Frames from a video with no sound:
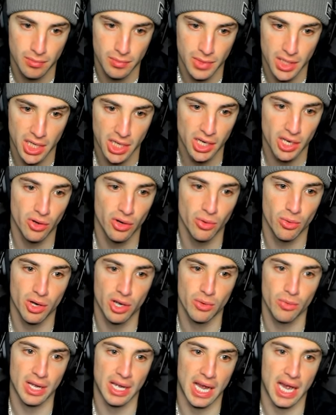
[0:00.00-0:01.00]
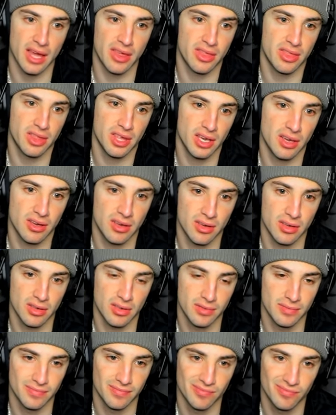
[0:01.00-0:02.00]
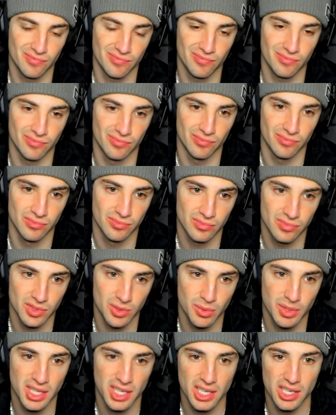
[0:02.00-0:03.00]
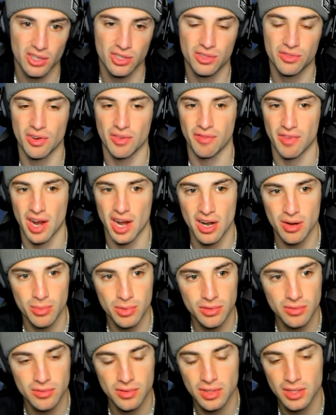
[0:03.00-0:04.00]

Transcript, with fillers: I'm going to go into Walking Wake. I think... Hmm. Do we think he goes for Fire Moon?